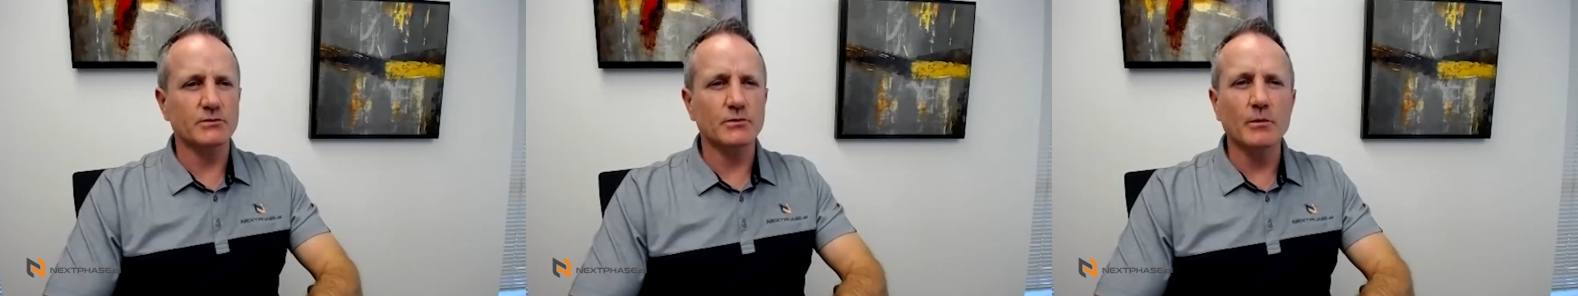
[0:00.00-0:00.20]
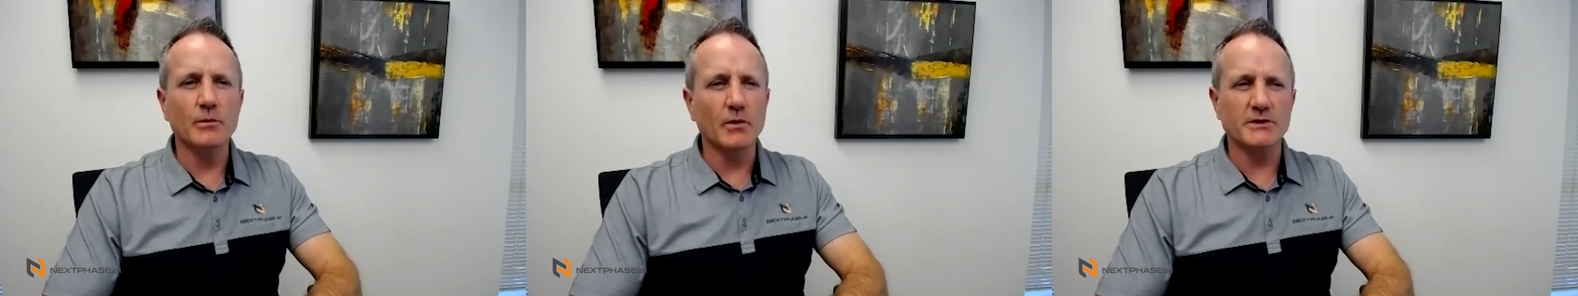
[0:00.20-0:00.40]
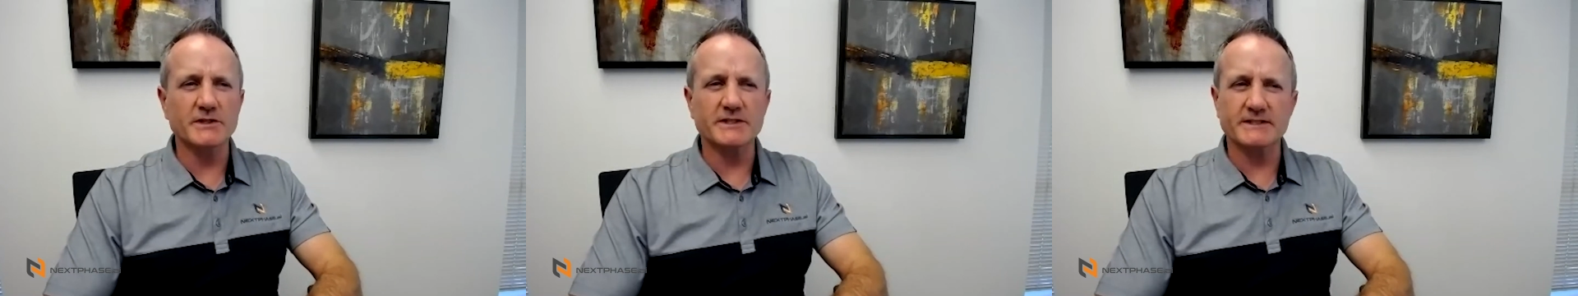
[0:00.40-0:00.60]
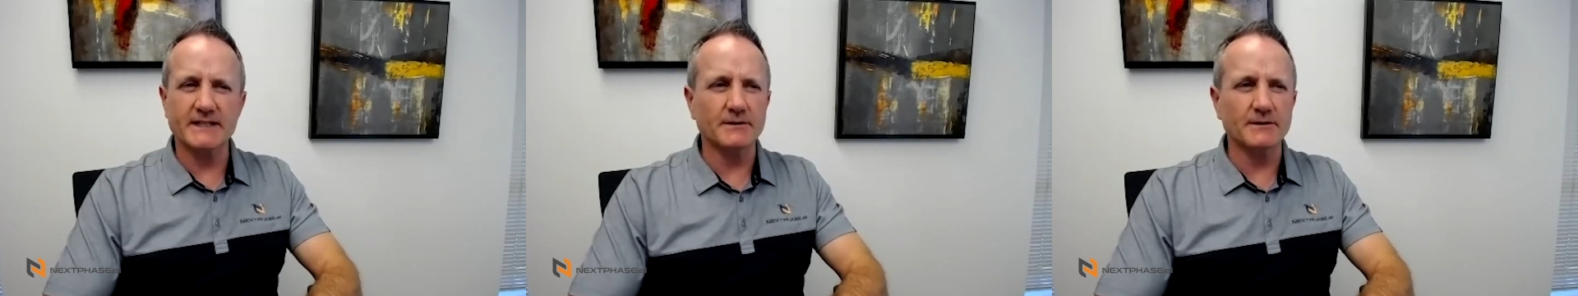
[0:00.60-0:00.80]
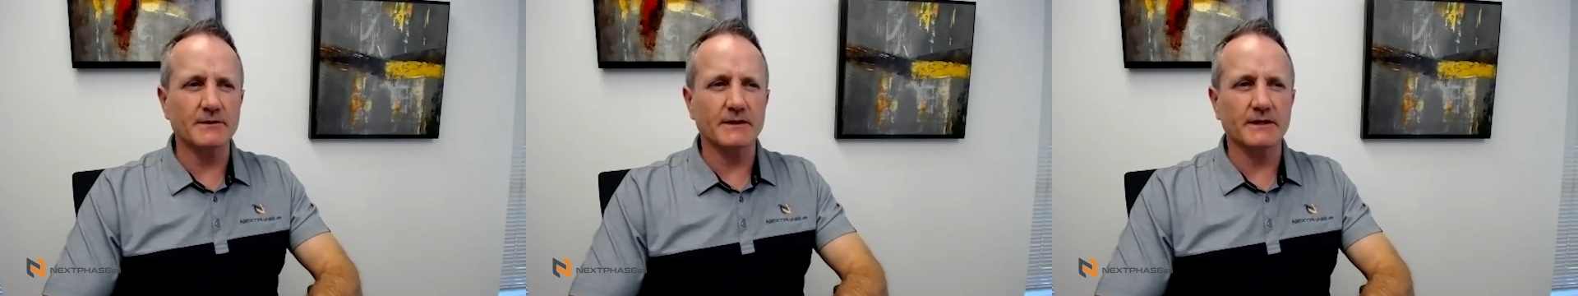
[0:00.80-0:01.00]
to a more
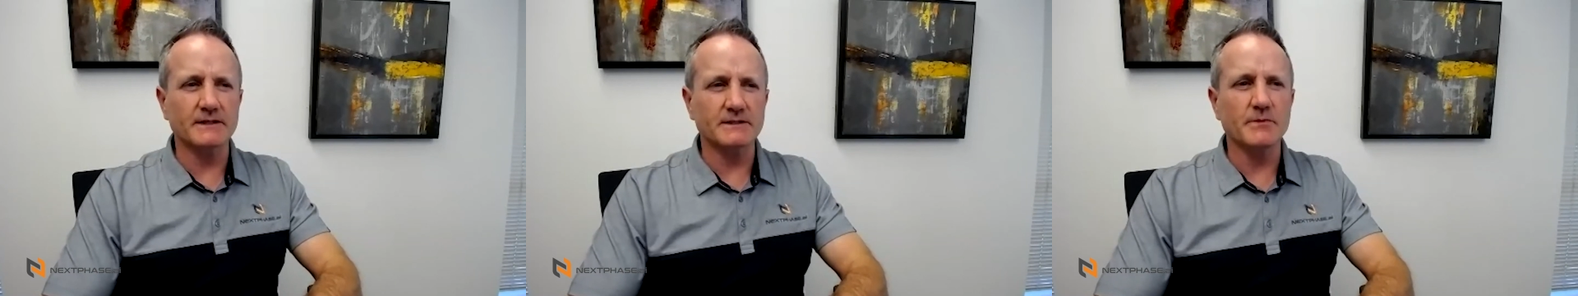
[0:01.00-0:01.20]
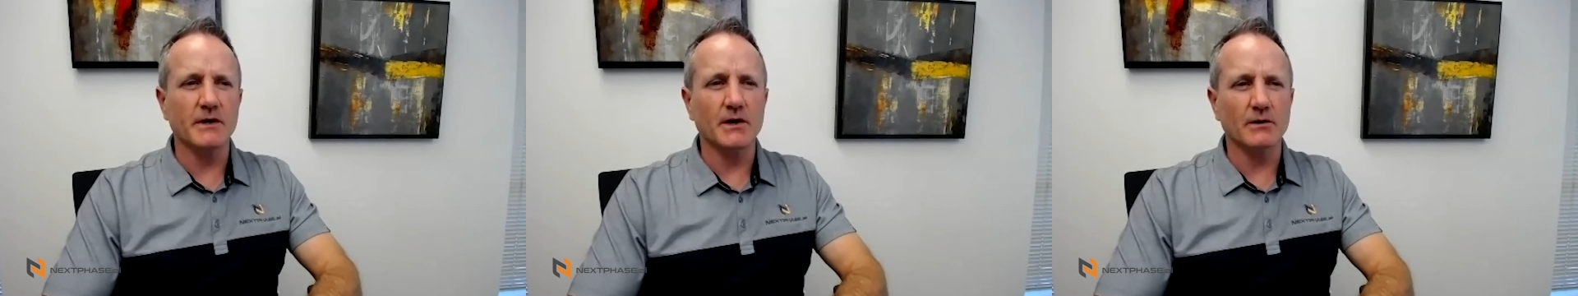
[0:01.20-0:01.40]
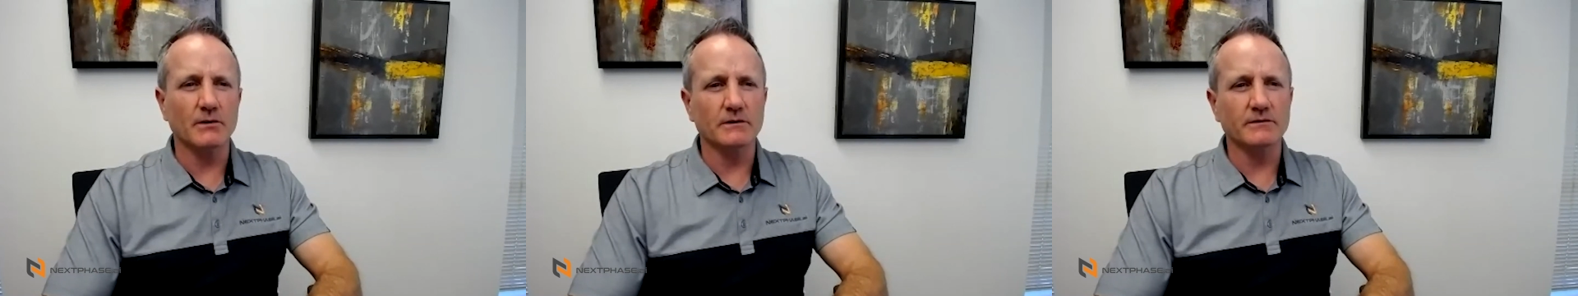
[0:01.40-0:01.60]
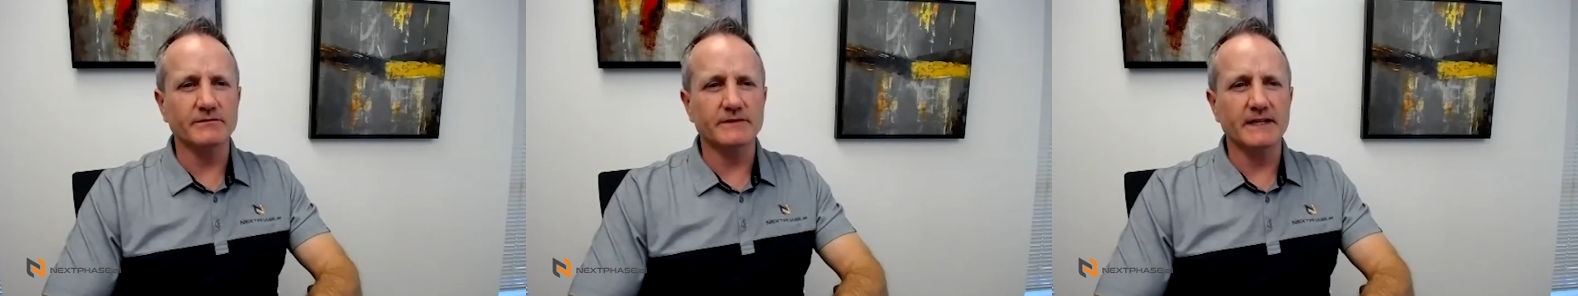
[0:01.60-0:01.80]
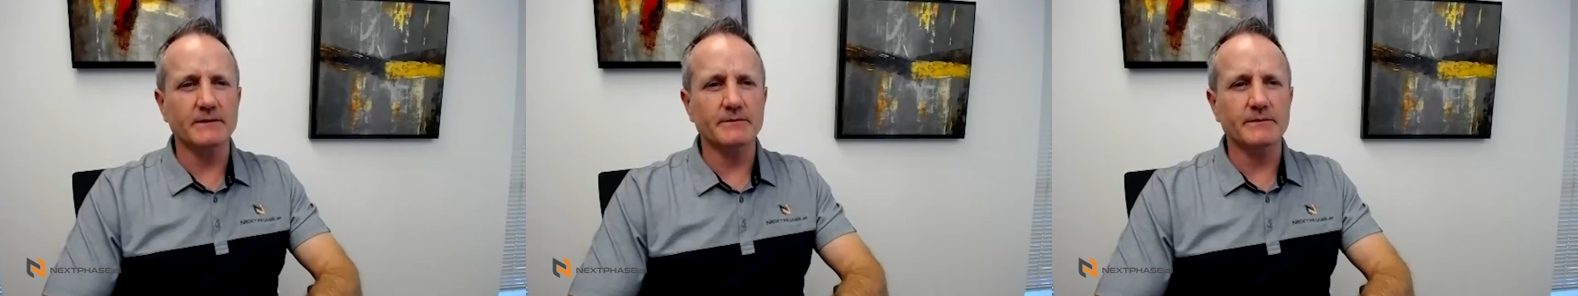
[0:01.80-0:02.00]
standardized model of
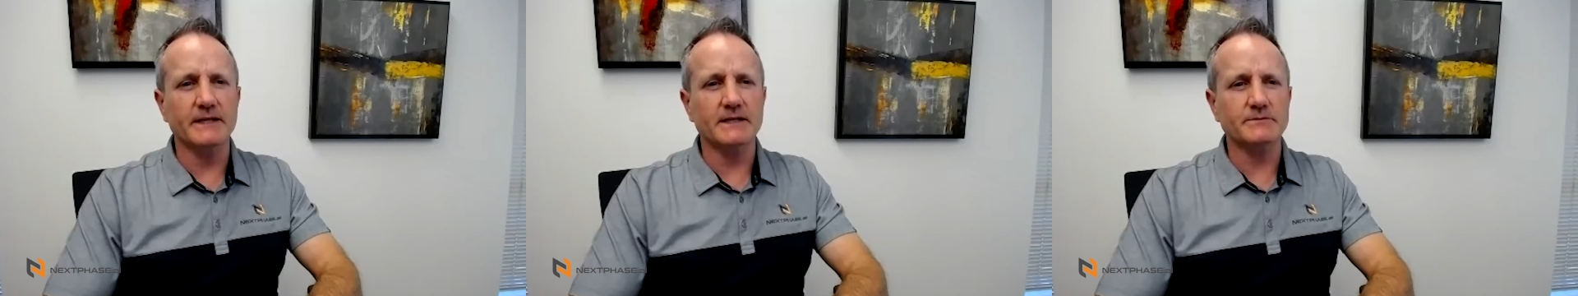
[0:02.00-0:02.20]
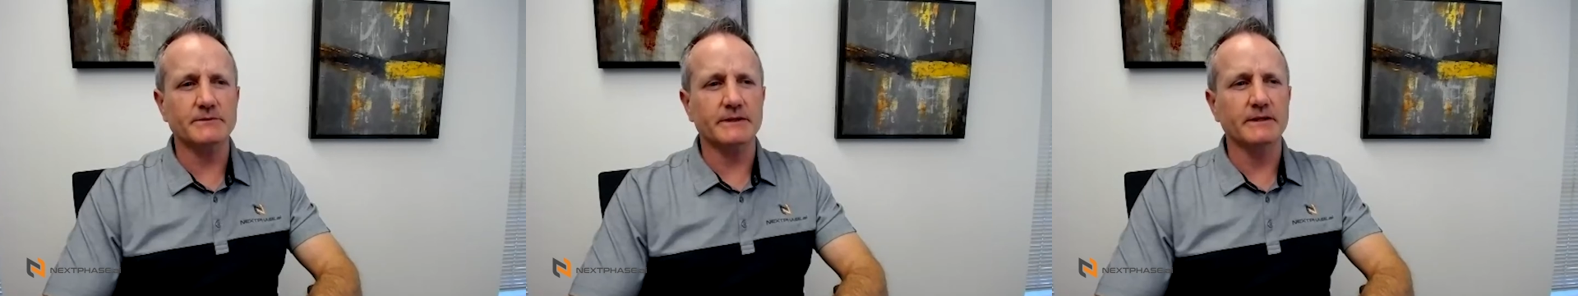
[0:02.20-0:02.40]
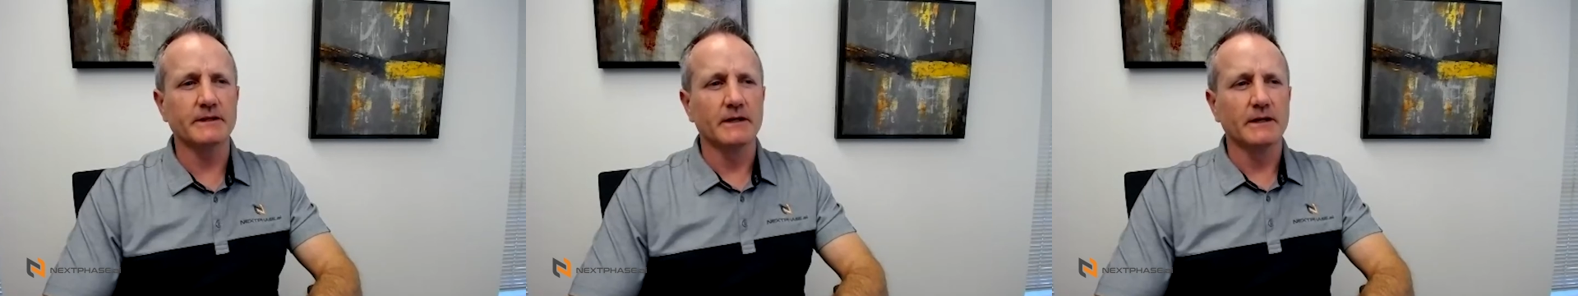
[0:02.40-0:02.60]
data management